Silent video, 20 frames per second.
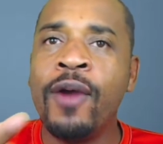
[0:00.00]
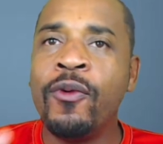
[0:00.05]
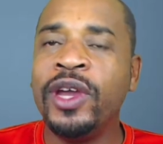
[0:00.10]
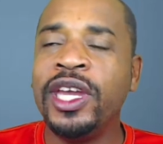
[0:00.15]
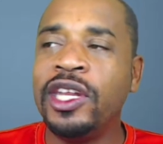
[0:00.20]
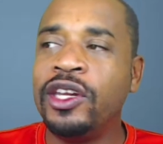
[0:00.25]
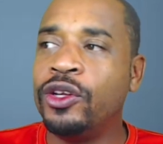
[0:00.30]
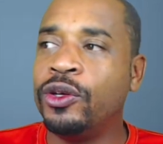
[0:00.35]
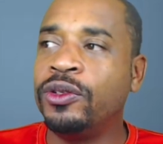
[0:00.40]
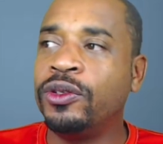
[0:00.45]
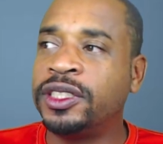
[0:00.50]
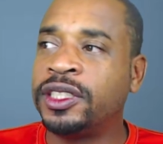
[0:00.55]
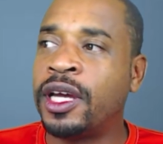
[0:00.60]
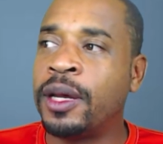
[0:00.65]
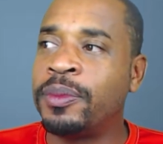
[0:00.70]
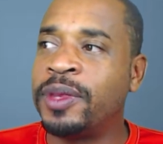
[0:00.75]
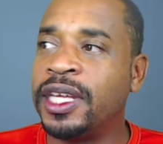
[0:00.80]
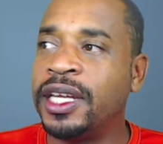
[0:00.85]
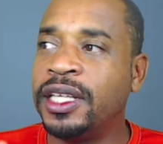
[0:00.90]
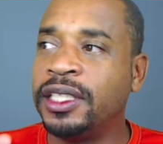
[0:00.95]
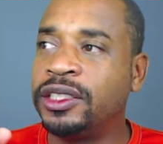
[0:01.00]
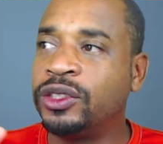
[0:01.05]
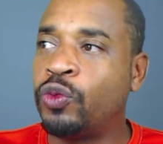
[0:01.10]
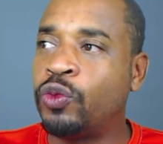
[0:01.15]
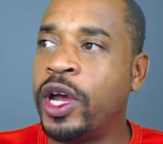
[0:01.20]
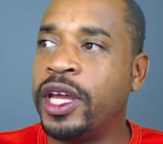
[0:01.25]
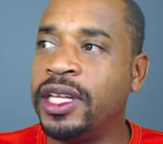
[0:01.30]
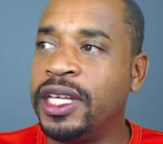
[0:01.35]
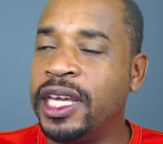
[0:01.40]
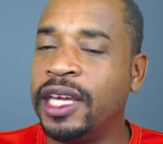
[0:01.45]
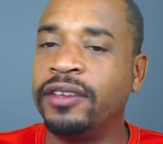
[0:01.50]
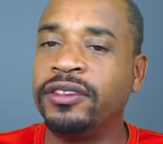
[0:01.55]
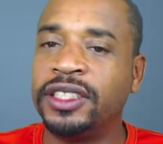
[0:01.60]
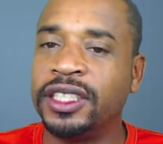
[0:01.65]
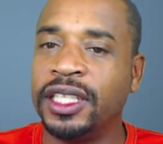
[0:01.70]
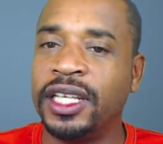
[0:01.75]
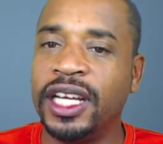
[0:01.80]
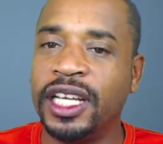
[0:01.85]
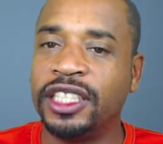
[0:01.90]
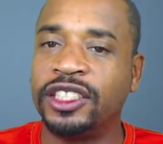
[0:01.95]
we do something is what gives
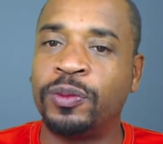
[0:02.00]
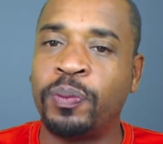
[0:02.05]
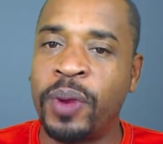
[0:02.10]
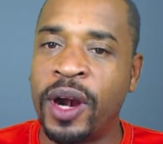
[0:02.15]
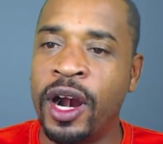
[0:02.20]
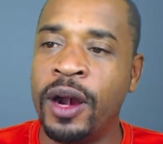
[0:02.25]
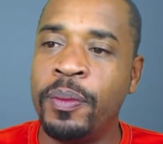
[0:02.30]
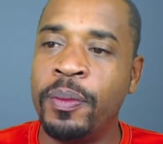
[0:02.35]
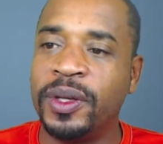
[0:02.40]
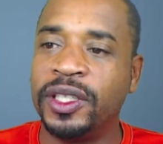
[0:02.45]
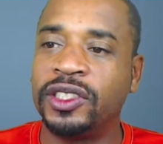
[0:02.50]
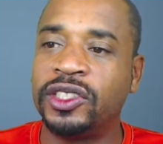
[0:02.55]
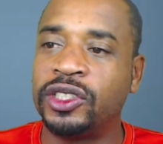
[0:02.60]
it its purpose.